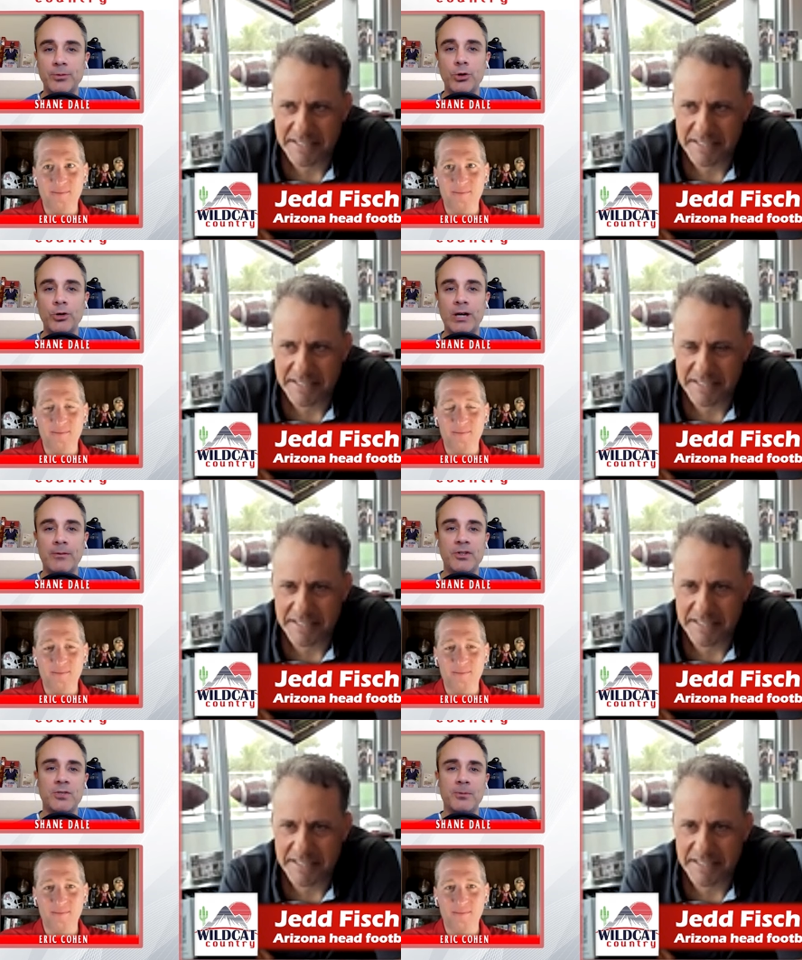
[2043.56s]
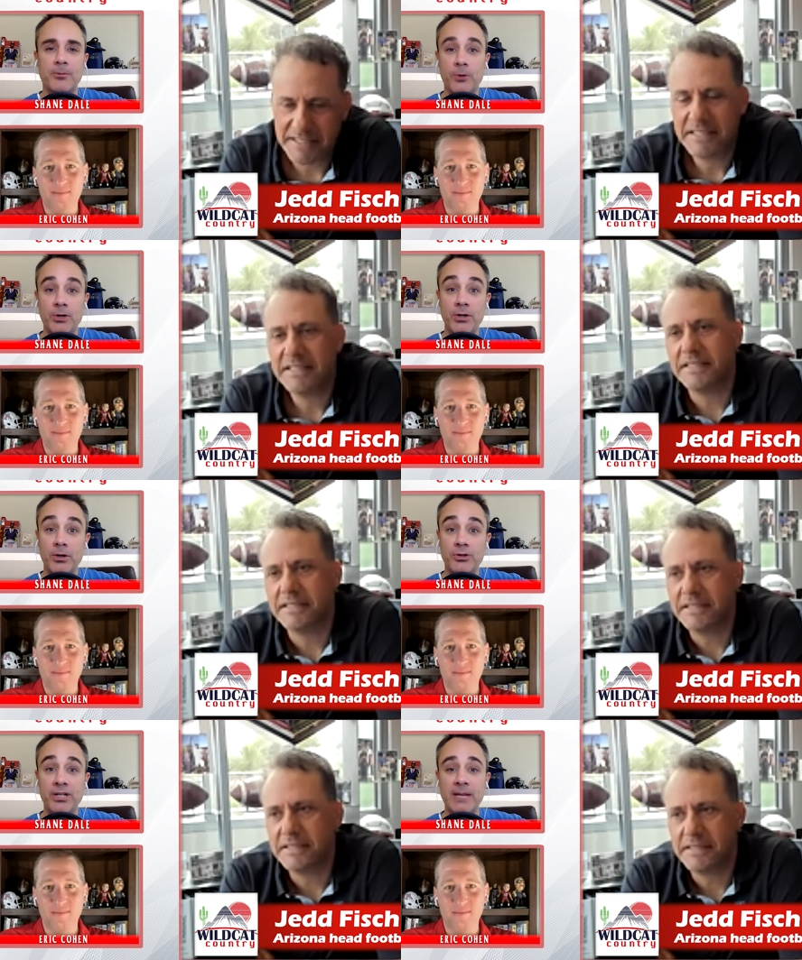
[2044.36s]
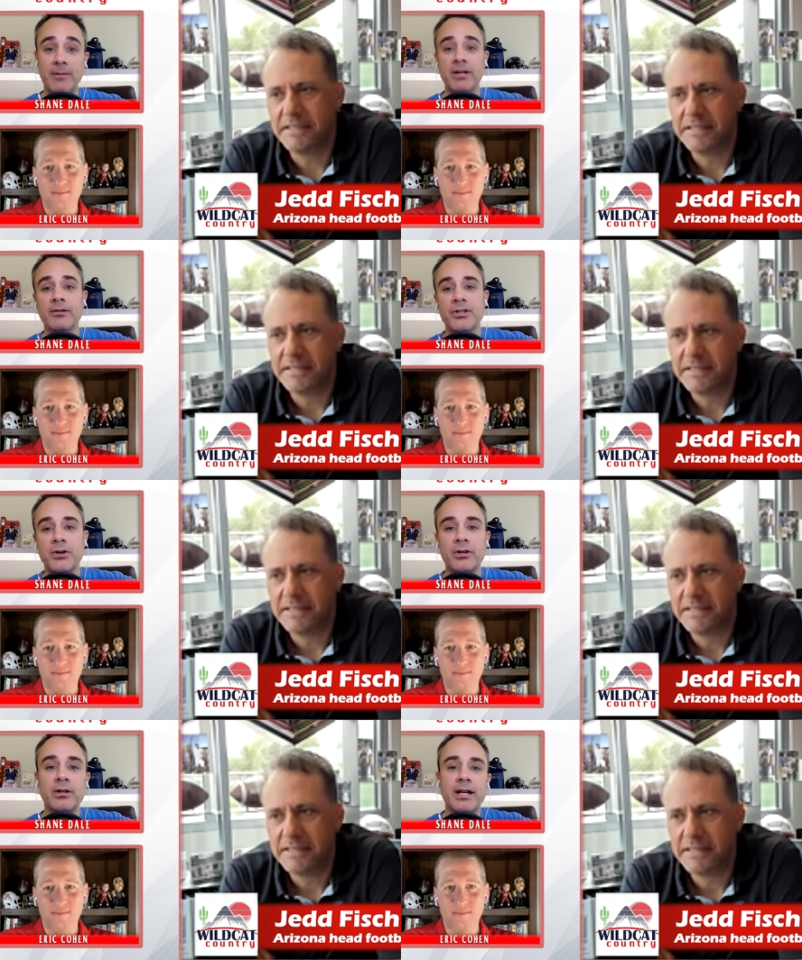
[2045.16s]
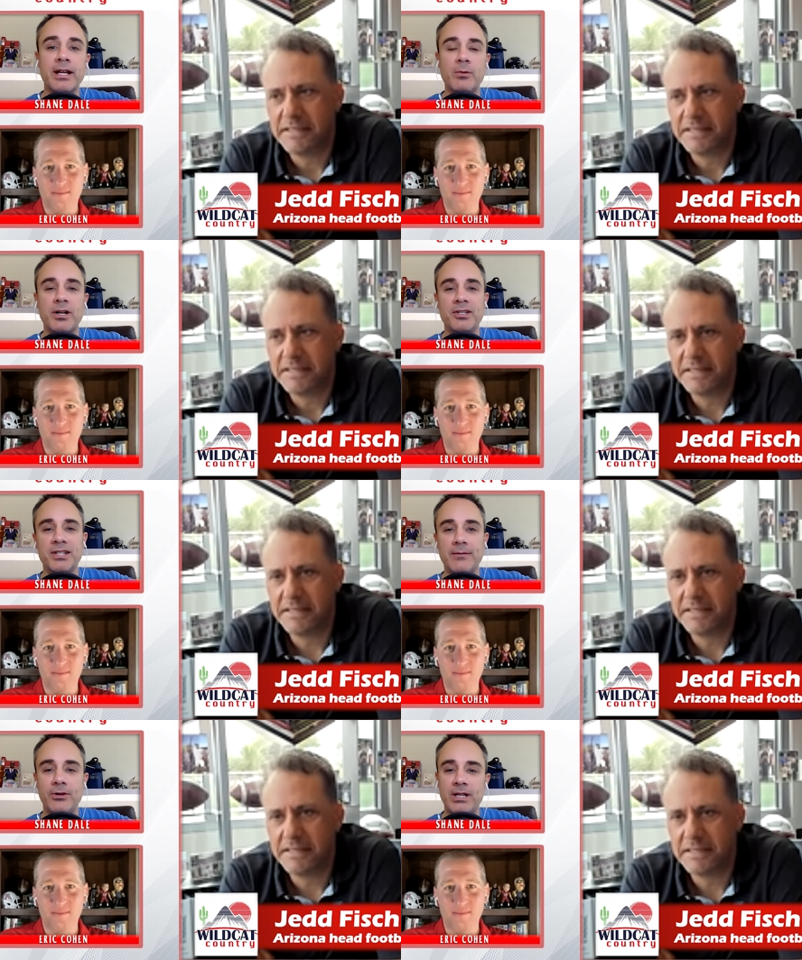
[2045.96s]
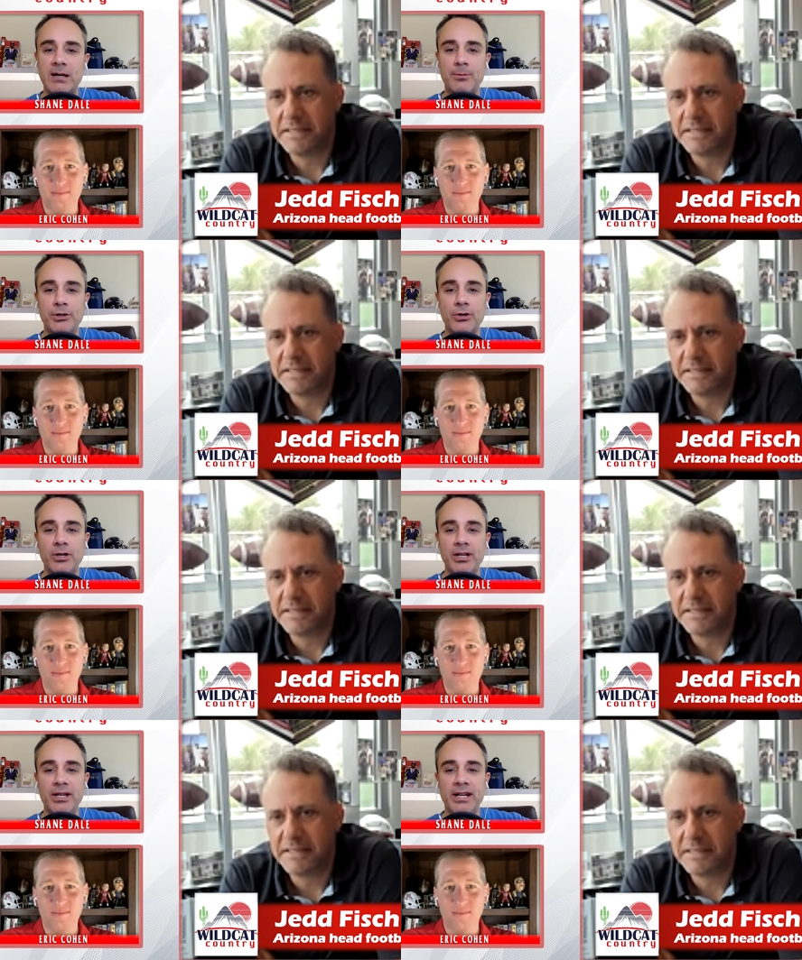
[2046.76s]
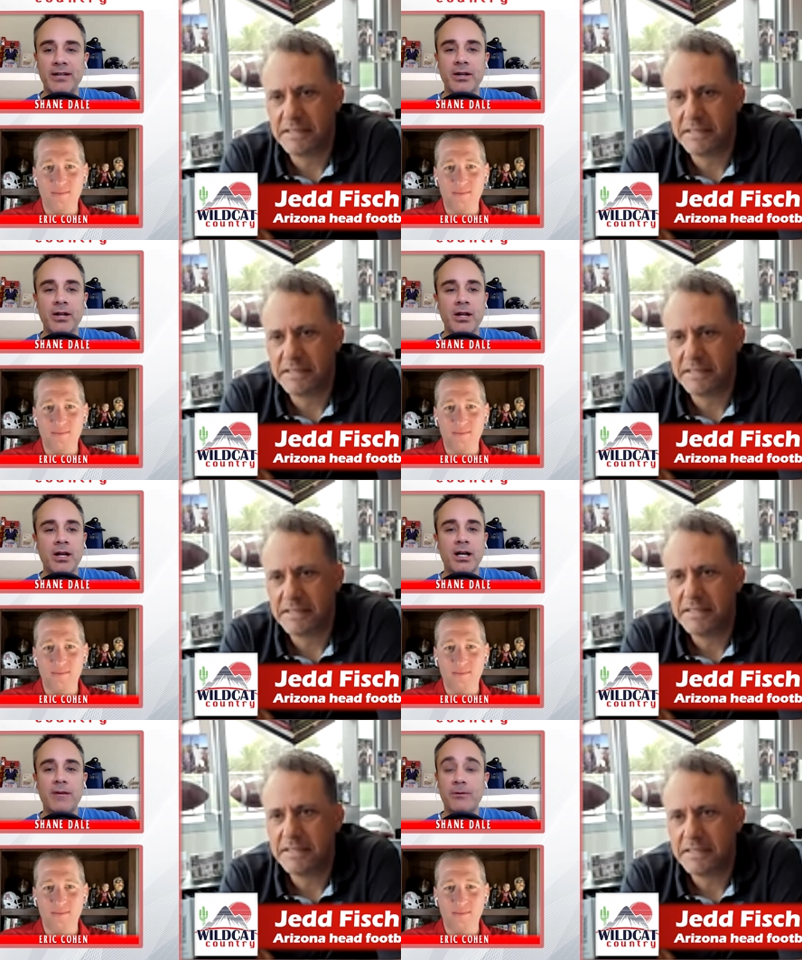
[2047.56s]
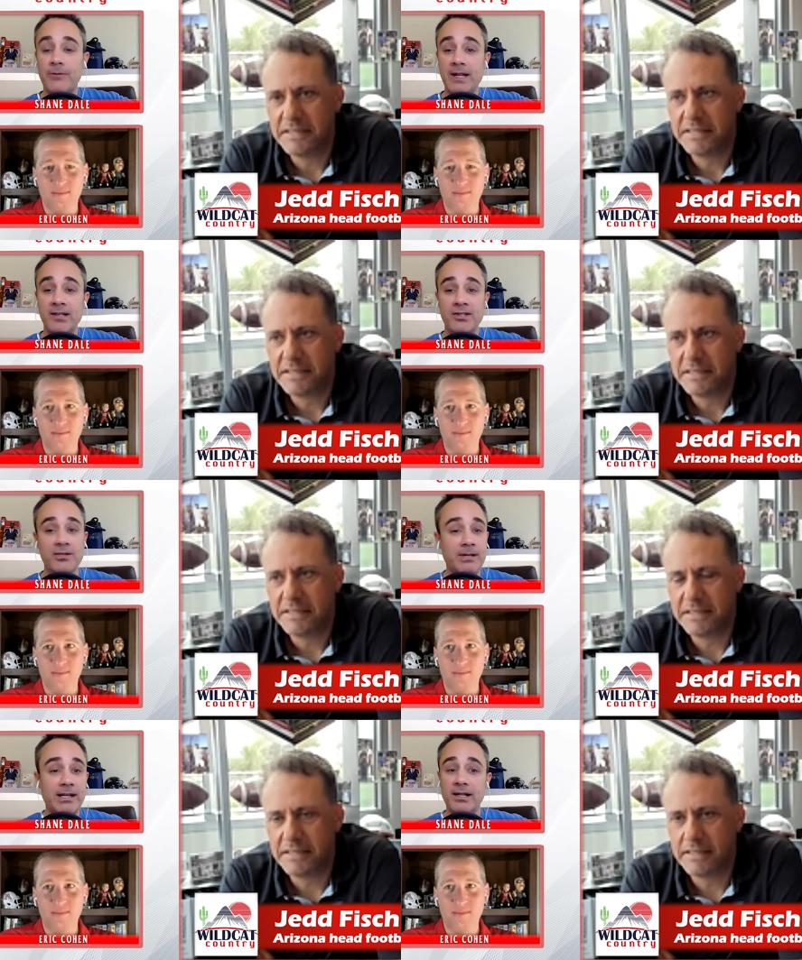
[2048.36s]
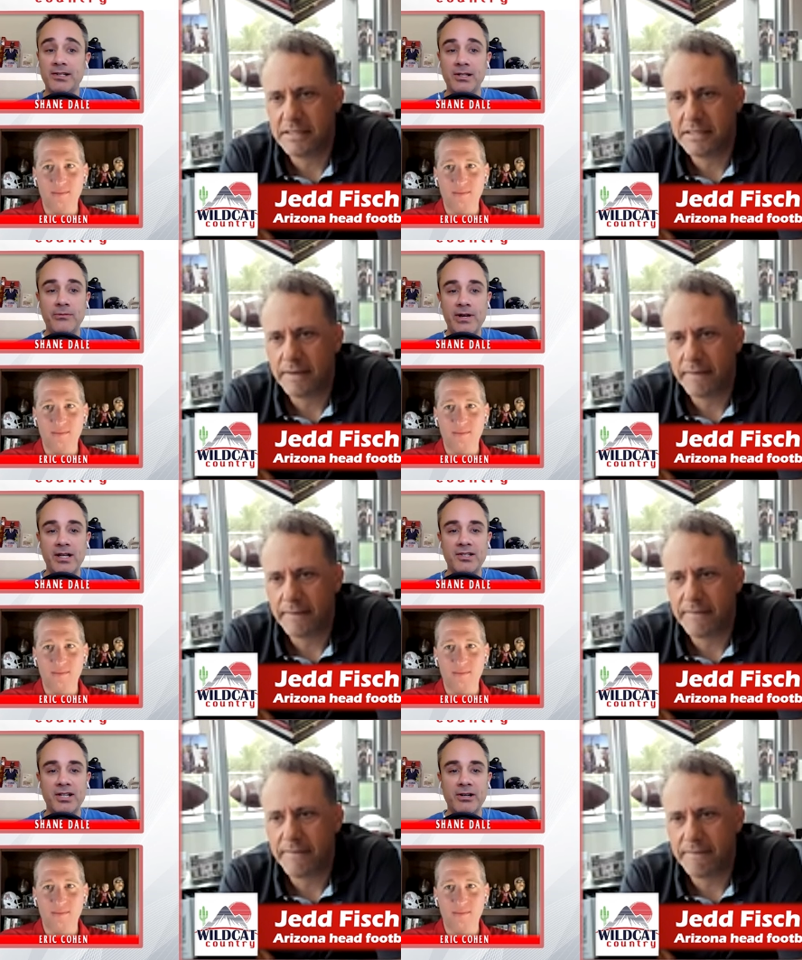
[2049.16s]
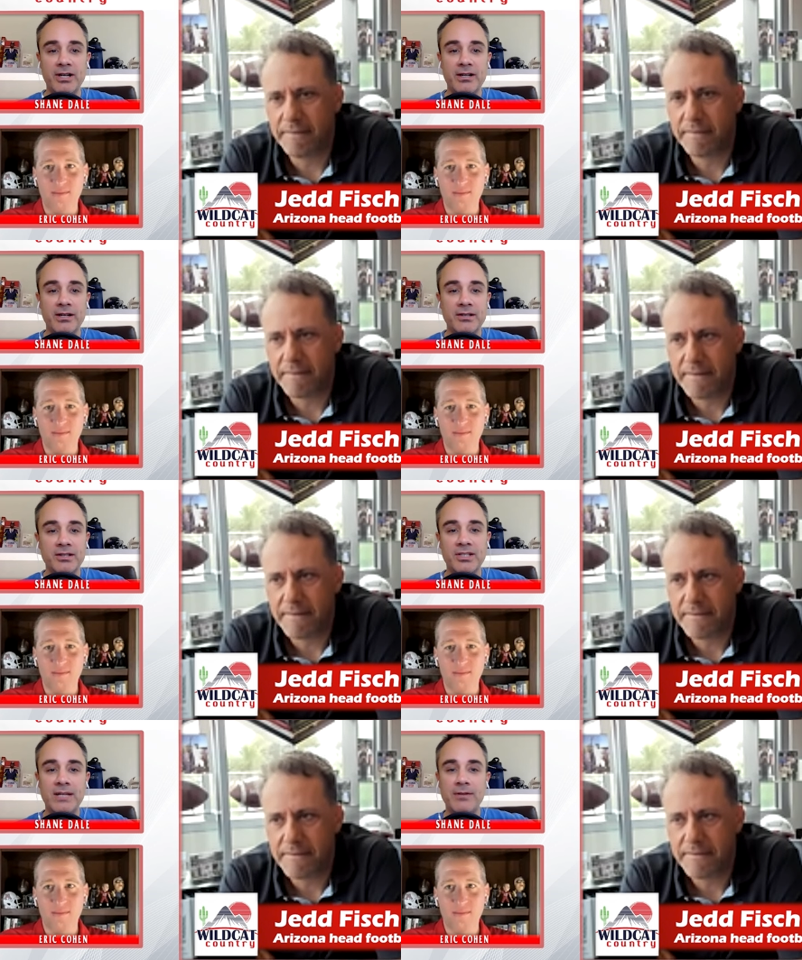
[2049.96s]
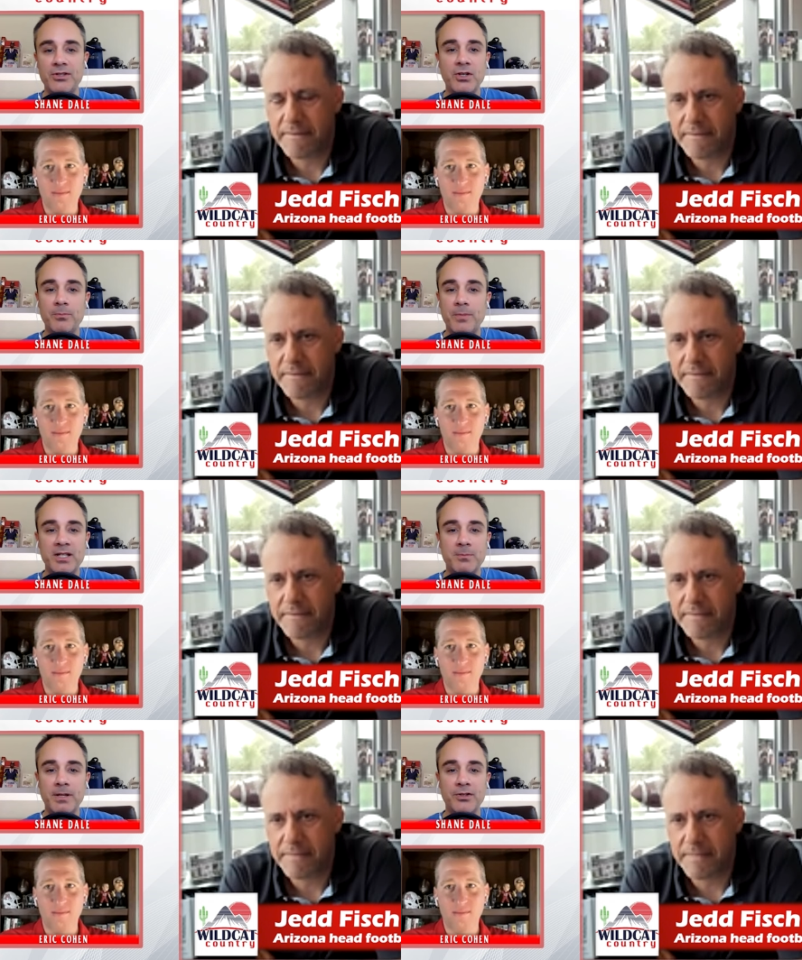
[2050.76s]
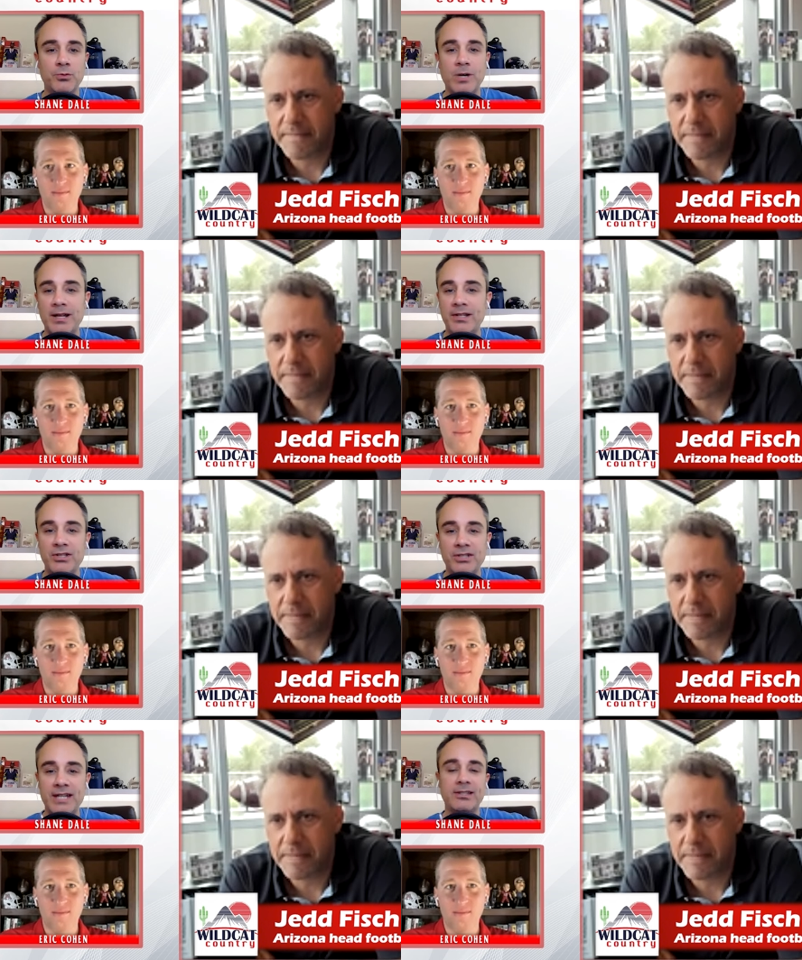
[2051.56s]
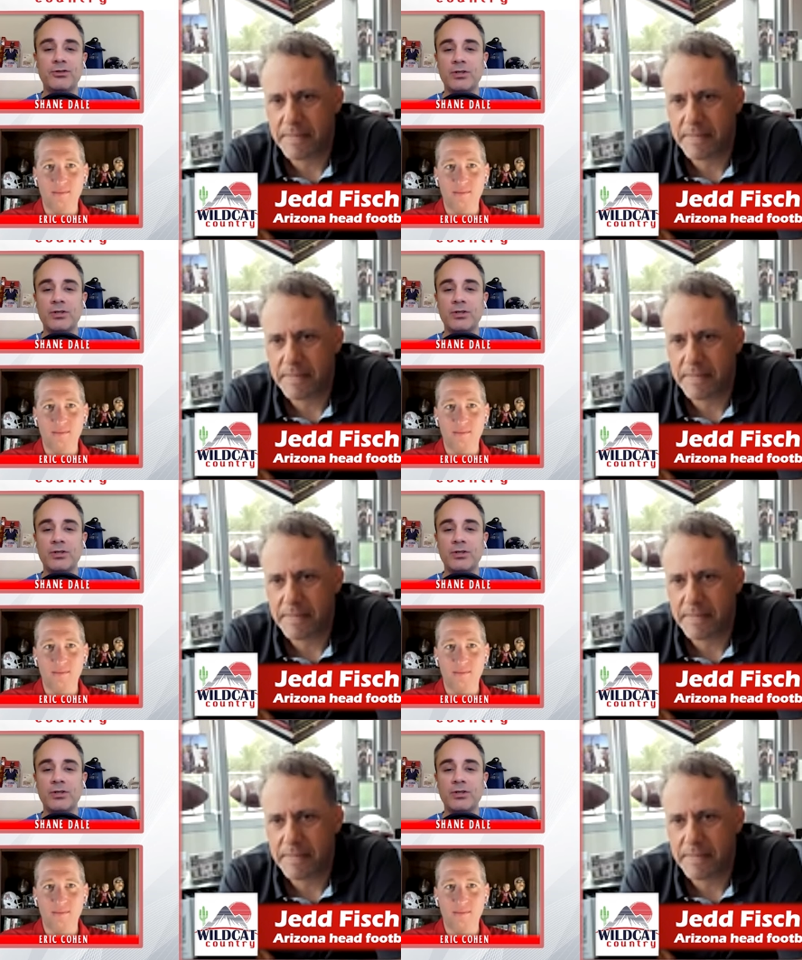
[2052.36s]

Speaker 1: program, which was before you coached a game at Arizona. And I want to just give you the opportunity again uh, for fans like us in the Phoenix area. Just give us your best pitch why they should take the